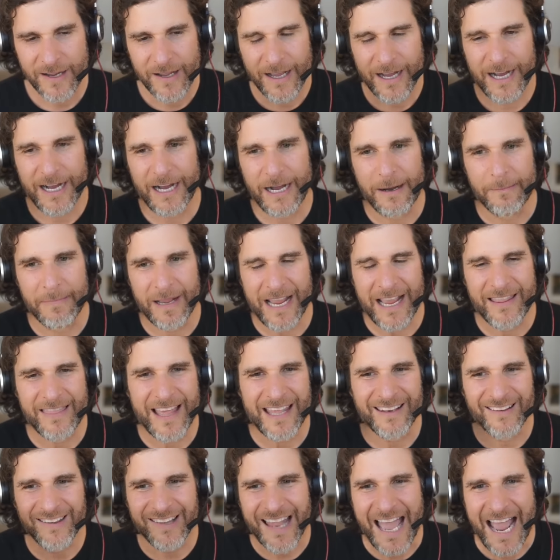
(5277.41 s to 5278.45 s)
Um, and
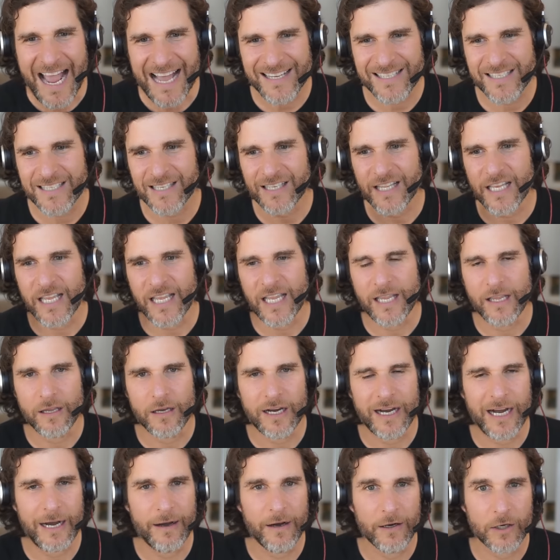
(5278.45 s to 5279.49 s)
then lastly,
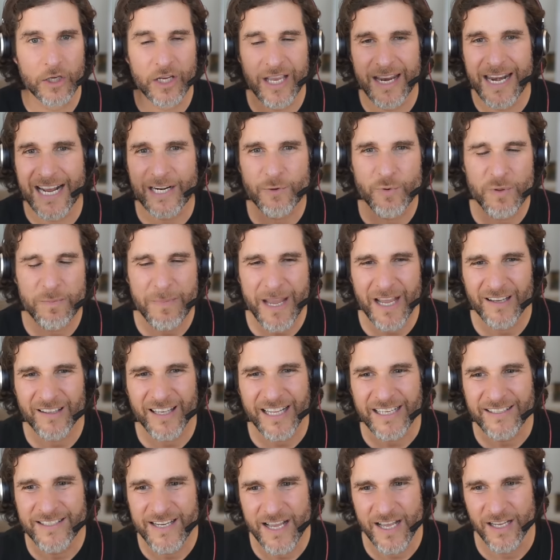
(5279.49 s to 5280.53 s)
uh, connect with me on
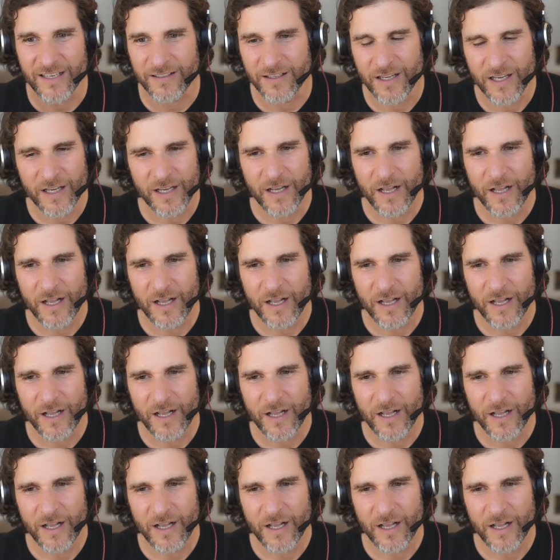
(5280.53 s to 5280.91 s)
LinkedIn.